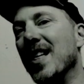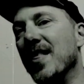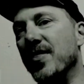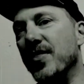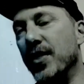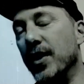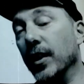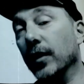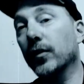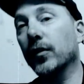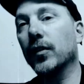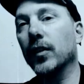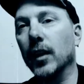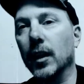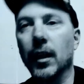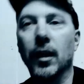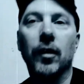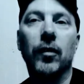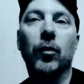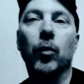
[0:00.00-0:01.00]
This
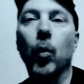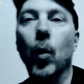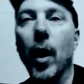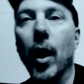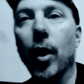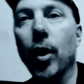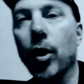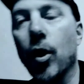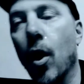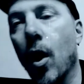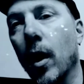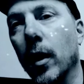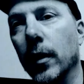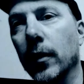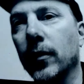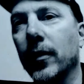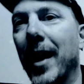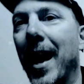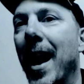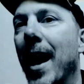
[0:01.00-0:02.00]
is where God
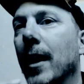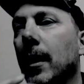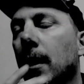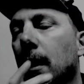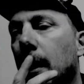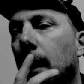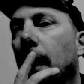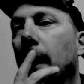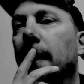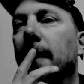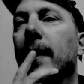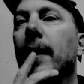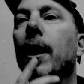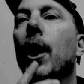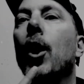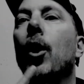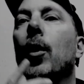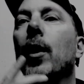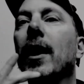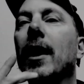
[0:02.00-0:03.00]
is at.
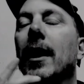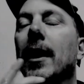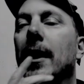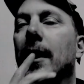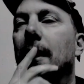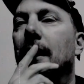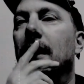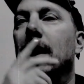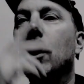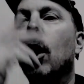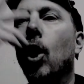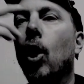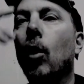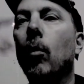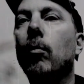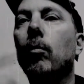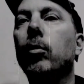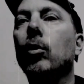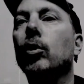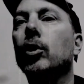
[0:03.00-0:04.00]
He
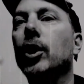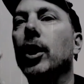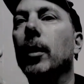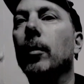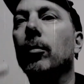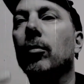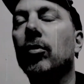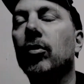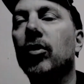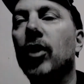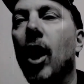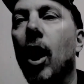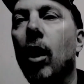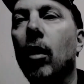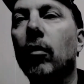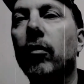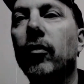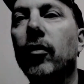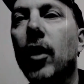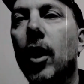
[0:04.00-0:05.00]
humbled
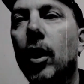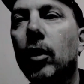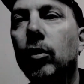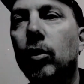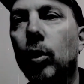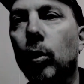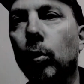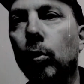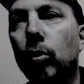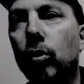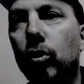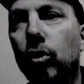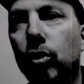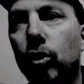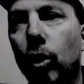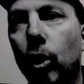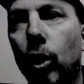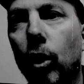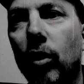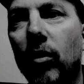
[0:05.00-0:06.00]
himself to
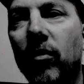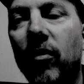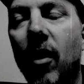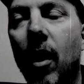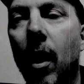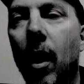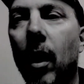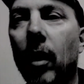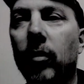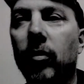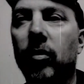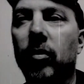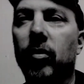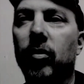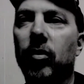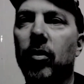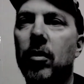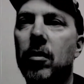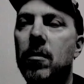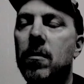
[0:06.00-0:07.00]
serve
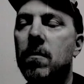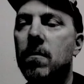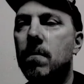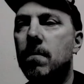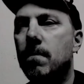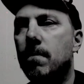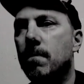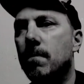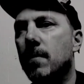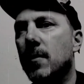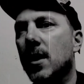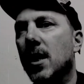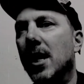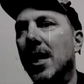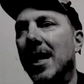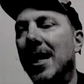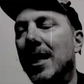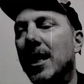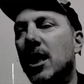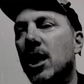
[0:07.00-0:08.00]
us.
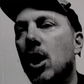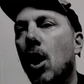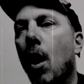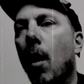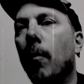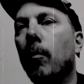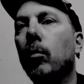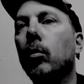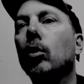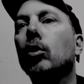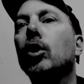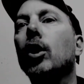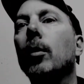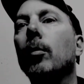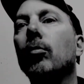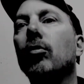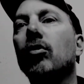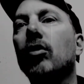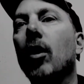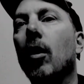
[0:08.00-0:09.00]
He humbled
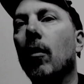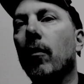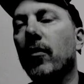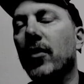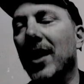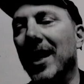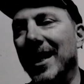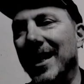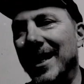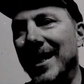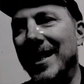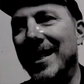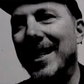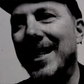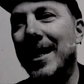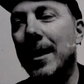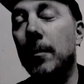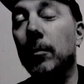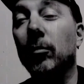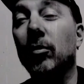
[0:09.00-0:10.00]
himself that in
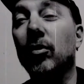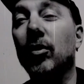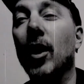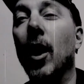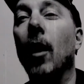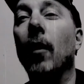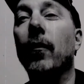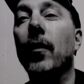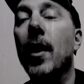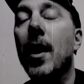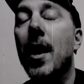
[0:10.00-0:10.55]
himself